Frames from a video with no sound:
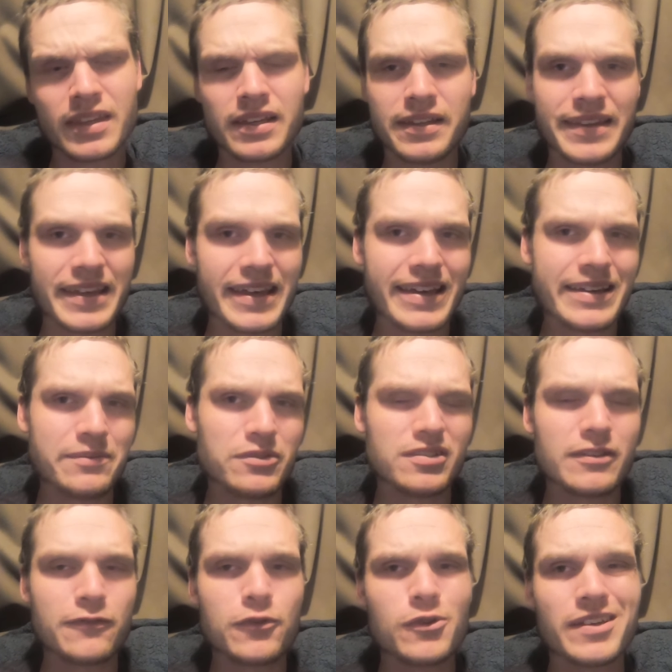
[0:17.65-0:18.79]
In that game just
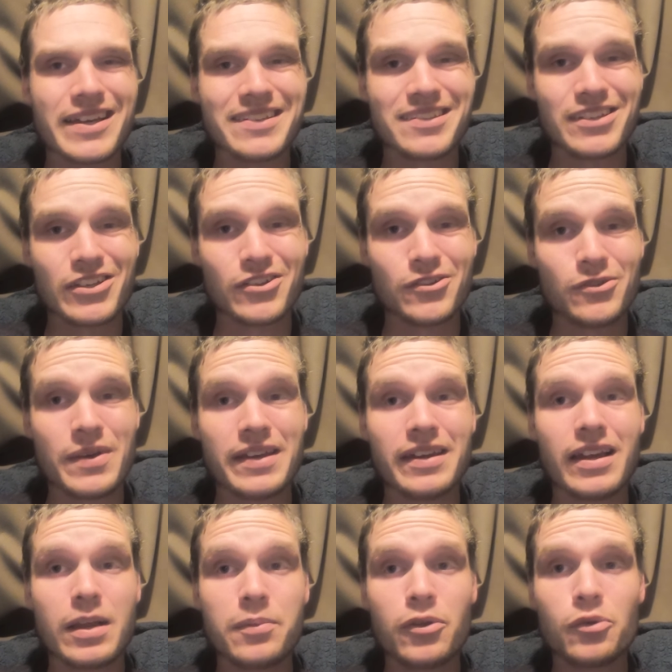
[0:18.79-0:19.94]
a few days ago we ended
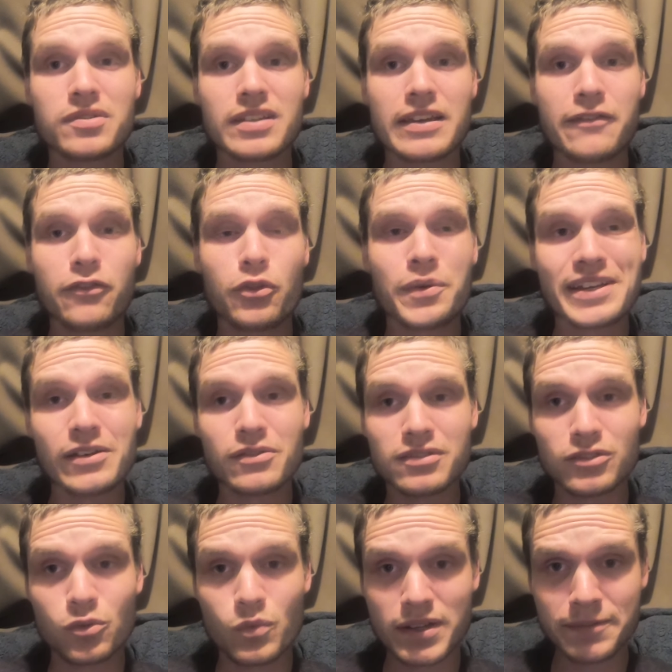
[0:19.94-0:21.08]
up losing
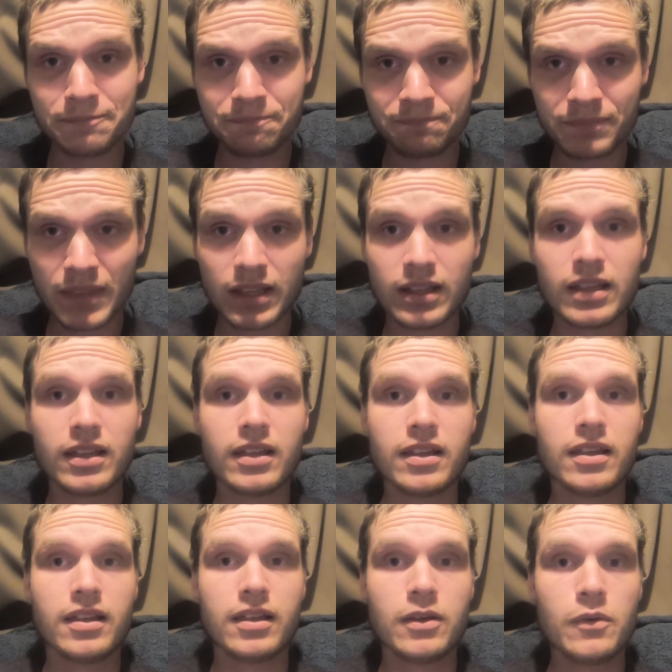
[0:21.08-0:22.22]
3-1,
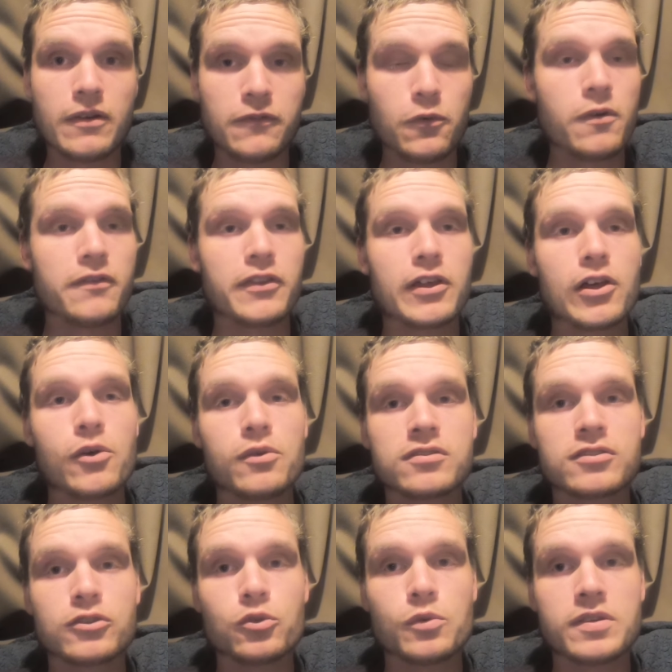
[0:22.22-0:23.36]
with all of the goal
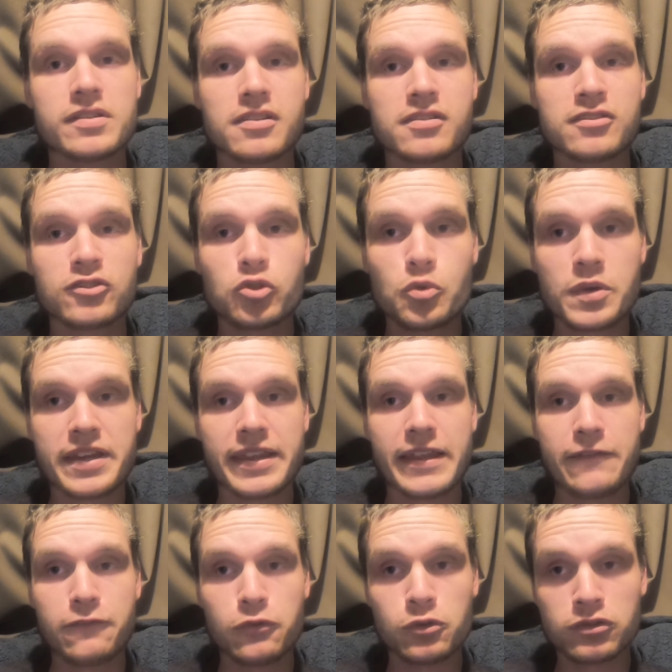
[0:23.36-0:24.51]
scorers scoring their
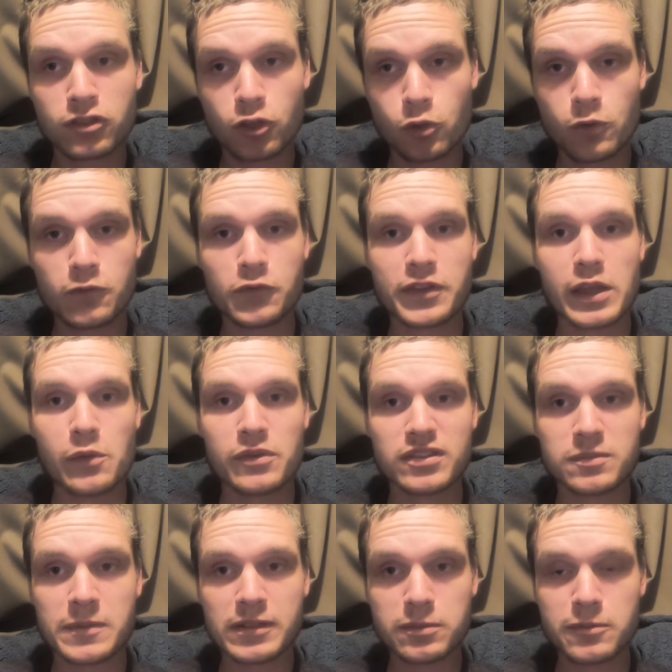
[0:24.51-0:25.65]
first goal for their
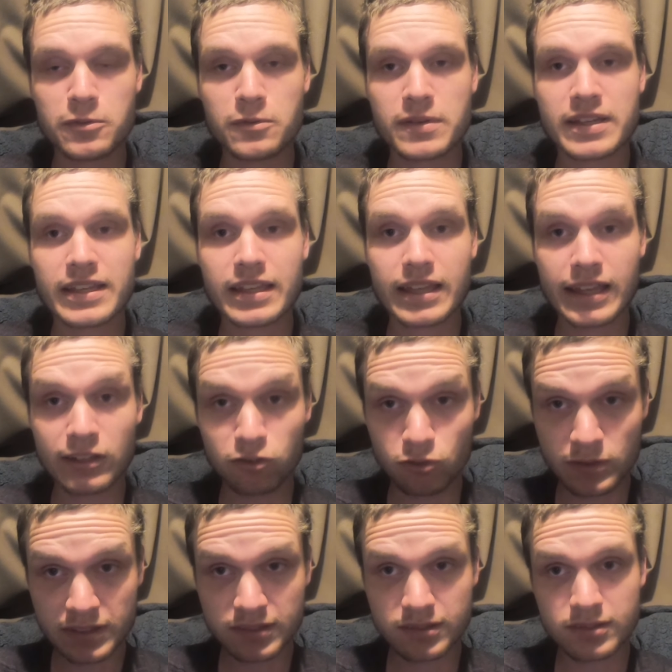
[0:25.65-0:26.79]
respectable
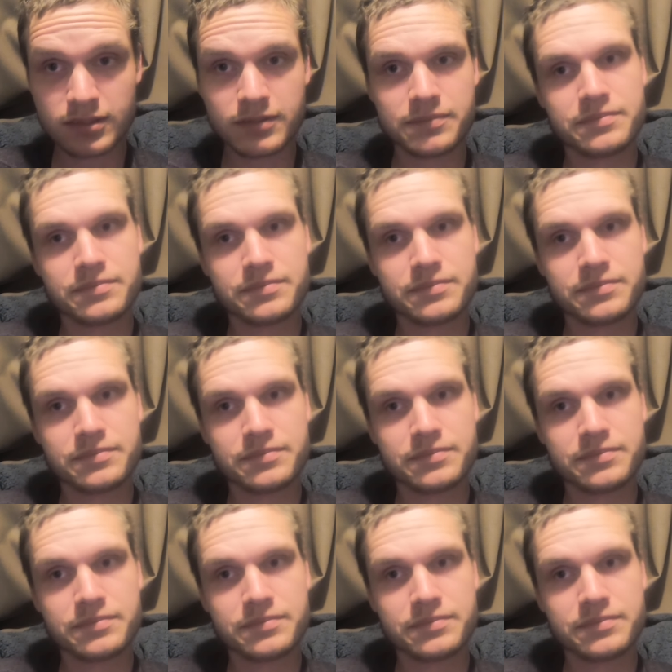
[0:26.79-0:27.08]
countries,